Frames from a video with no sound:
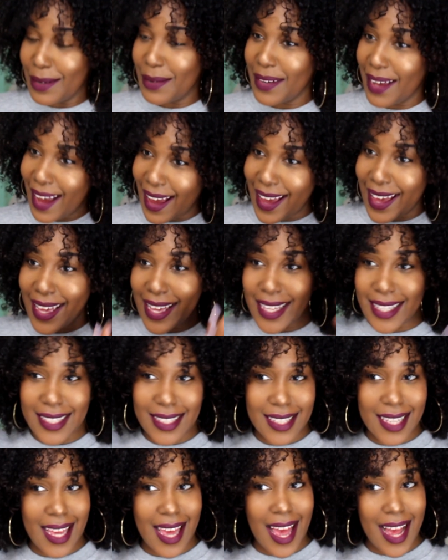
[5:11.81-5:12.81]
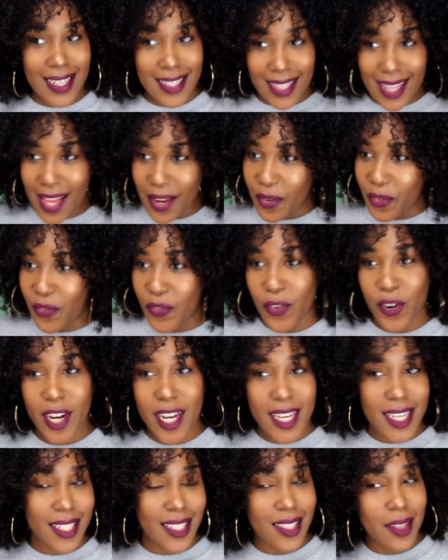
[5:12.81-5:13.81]
okay it's it has a lot of
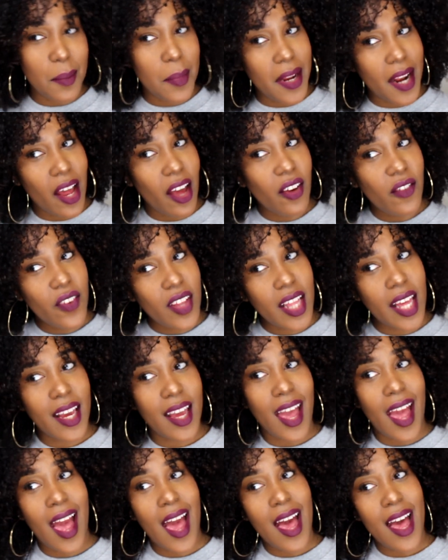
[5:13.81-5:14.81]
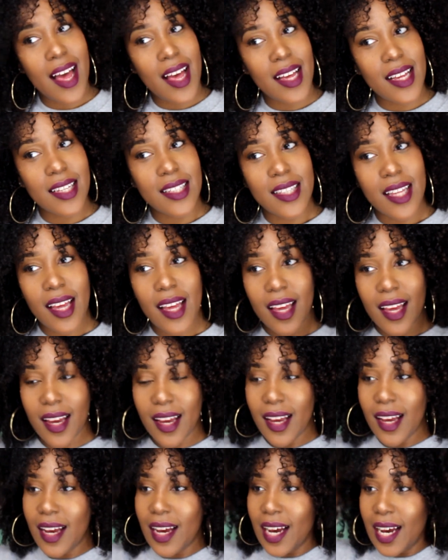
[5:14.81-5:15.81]
frizz but i feel like it has
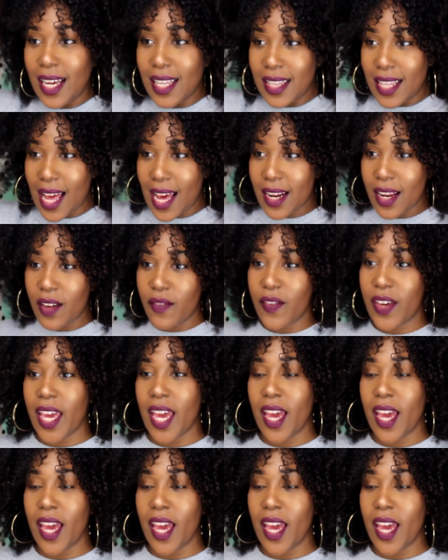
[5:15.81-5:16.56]
a lot of